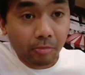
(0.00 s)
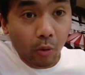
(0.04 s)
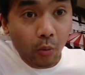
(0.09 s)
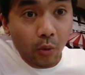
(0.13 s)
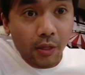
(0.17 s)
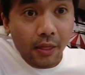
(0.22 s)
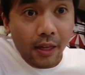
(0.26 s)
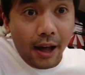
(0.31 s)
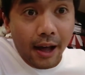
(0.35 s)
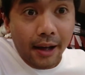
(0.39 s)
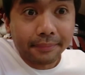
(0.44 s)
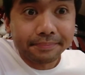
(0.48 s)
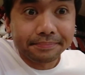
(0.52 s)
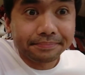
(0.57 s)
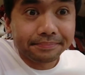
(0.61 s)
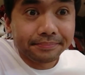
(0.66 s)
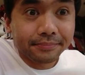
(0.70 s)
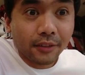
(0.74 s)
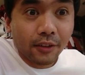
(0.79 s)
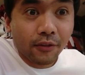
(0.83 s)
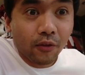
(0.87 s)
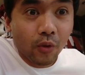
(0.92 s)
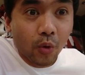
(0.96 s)
With that,
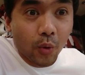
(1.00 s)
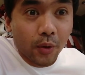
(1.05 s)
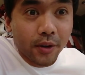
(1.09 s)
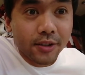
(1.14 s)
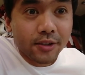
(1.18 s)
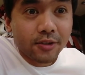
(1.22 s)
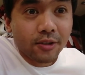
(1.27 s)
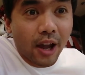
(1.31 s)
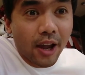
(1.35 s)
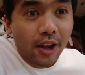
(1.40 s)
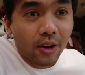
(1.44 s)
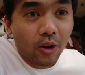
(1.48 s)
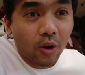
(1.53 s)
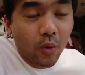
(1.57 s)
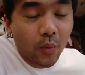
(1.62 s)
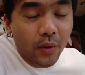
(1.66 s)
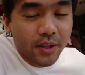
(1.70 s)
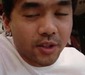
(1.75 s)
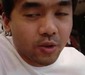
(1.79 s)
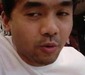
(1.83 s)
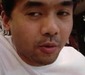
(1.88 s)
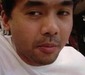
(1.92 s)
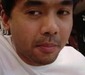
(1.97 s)
of course, I
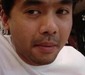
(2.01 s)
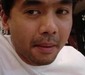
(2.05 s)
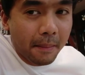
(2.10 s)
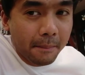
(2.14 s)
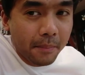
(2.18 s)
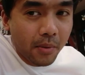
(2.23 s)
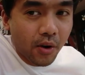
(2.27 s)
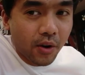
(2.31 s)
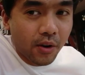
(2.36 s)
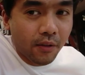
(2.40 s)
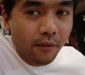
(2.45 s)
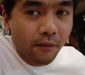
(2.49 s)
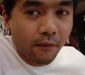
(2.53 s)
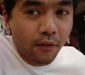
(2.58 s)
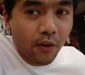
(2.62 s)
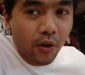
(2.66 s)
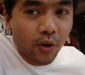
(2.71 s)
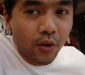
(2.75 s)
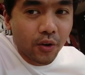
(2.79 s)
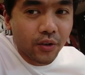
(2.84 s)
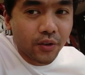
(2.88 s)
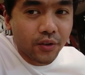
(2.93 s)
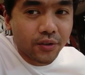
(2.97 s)
always remember the
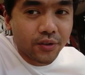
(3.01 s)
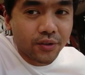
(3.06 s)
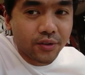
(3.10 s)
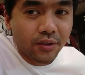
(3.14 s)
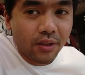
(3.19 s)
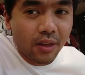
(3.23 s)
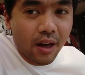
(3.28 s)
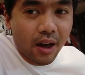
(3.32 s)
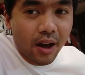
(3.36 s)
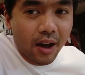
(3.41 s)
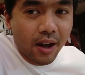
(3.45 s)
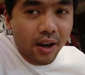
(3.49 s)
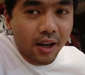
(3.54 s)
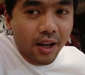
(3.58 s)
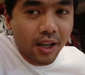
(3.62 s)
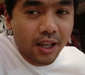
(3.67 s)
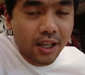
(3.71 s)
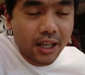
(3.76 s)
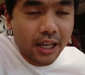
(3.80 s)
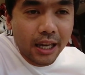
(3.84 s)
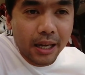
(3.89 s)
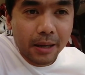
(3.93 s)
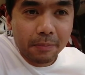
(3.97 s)
verse that
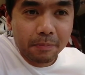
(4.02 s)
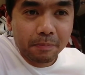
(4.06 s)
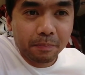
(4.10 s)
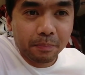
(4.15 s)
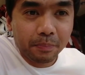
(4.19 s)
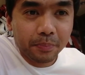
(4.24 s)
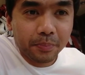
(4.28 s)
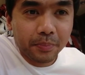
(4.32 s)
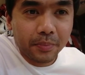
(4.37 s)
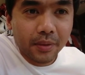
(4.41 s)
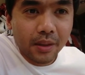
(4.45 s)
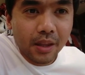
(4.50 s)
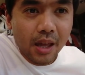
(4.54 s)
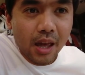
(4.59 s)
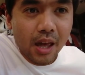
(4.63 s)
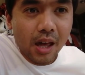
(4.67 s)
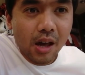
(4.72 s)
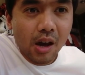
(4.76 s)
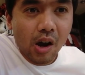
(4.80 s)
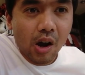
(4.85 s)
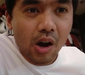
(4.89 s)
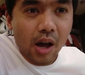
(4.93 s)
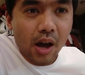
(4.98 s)
keep
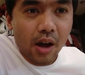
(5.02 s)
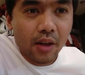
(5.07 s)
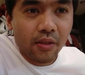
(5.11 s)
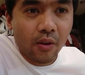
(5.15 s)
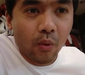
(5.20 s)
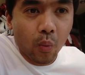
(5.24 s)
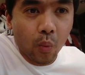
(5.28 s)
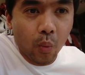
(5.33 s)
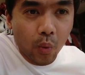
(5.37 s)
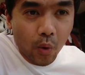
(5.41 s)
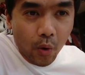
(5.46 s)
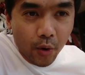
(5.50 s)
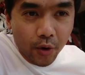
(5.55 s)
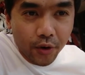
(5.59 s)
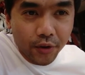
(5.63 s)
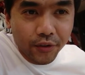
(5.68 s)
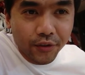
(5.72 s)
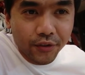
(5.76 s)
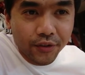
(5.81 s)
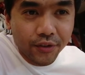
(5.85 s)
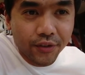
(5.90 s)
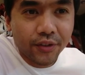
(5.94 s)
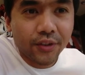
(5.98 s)
the
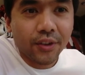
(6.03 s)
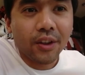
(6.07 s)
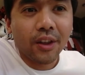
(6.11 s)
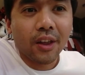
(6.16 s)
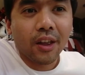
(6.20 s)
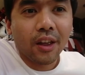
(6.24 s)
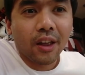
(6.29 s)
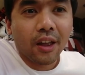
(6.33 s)
words